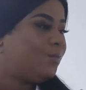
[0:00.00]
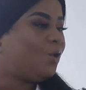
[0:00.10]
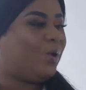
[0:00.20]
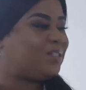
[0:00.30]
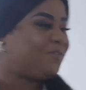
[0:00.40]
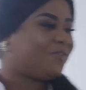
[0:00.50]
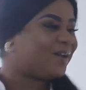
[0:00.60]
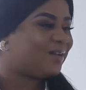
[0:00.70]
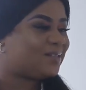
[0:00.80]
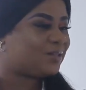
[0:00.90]
You're waiting for
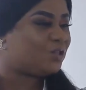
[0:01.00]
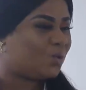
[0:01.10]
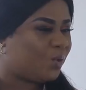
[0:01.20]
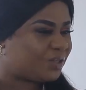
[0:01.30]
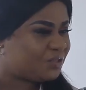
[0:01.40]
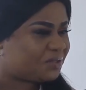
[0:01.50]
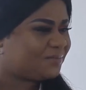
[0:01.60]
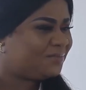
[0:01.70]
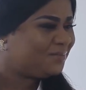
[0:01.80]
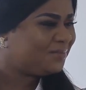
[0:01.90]
an answer to your question.
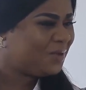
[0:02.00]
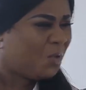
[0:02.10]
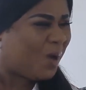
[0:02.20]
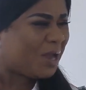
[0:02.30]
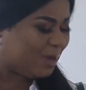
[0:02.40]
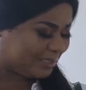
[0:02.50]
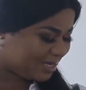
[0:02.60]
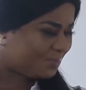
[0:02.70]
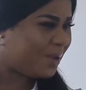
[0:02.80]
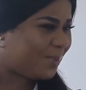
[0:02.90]
Why are you
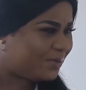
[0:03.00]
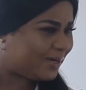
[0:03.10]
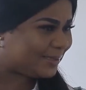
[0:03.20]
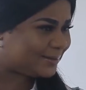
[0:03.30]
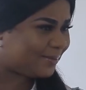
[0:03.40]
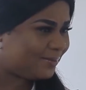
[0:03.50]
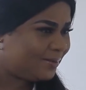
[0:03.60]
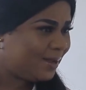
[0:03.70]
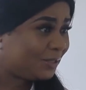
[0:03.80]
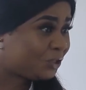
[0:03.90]
asking me about the letter?
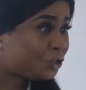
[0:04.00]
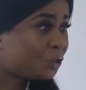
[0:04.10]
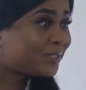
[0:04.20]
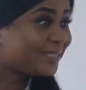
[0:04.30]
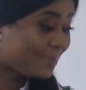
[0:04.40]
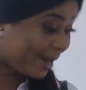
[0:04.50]
Did you see